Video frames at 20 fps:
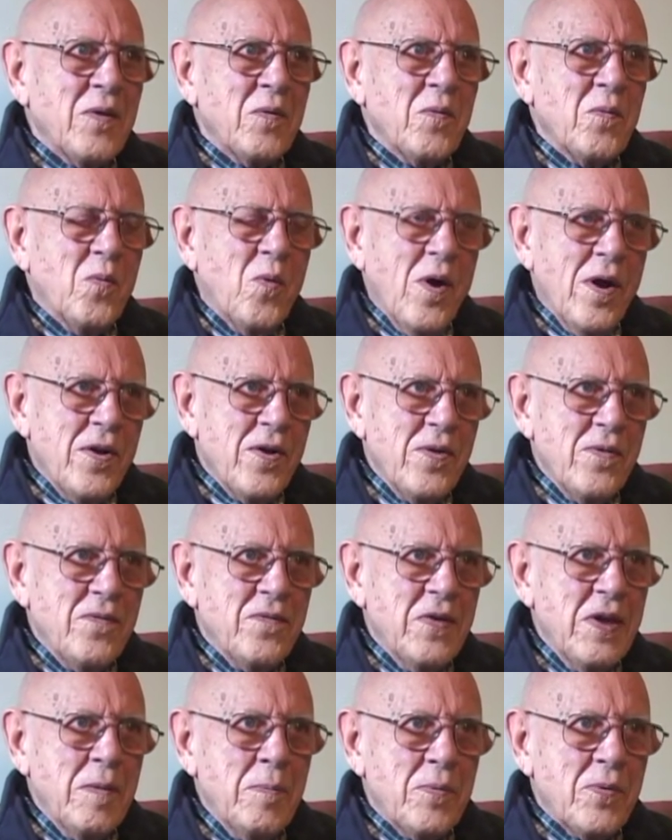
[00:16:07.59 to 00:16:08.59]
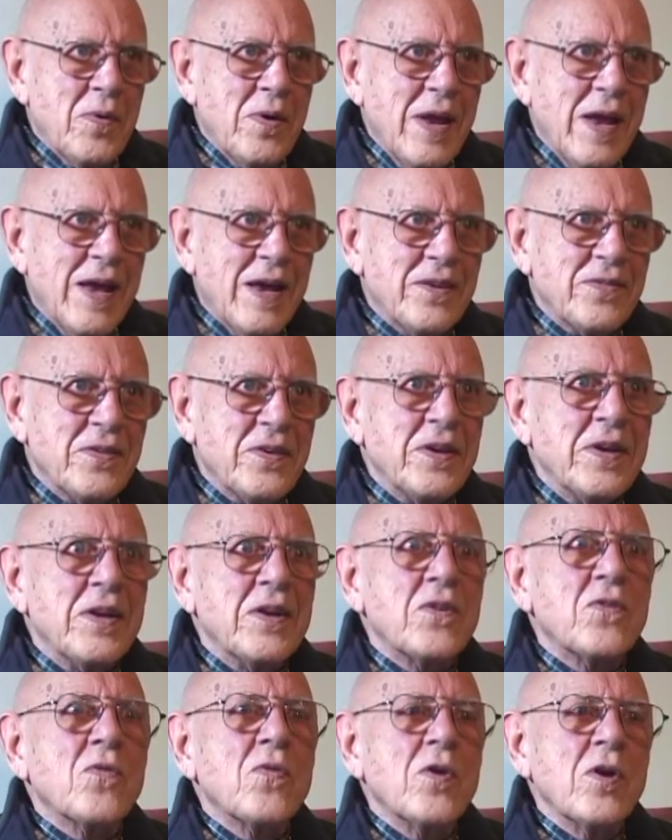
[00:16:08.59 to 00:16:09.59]
water vapor has an
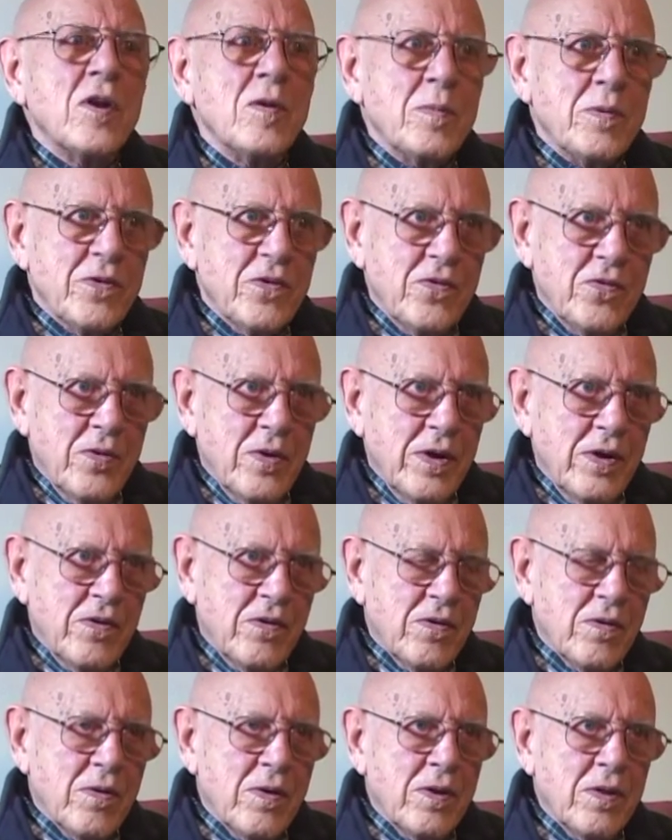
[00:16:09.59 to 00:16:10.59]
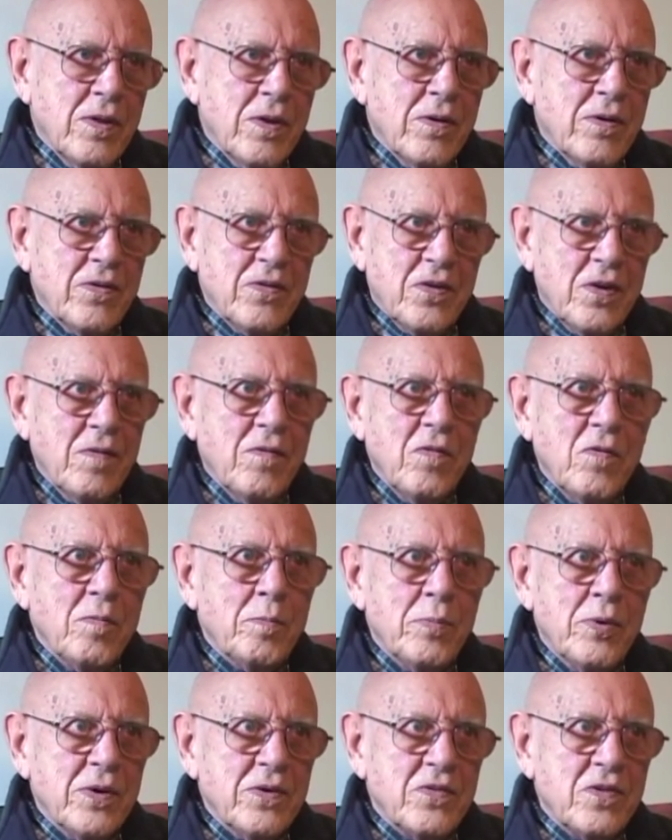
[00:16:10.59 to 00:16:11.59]
incredible structure, and there are several
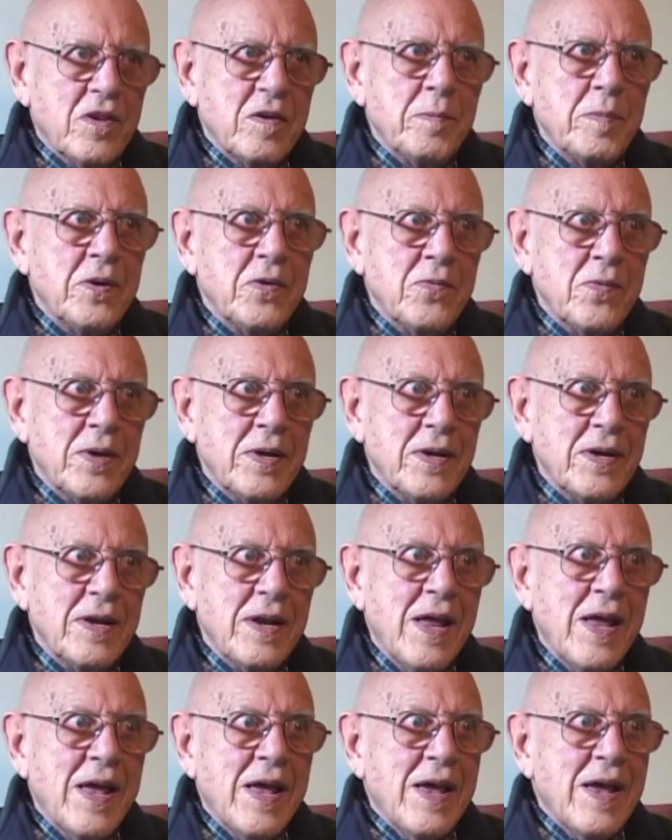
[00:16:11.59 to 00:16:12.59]
books that have been written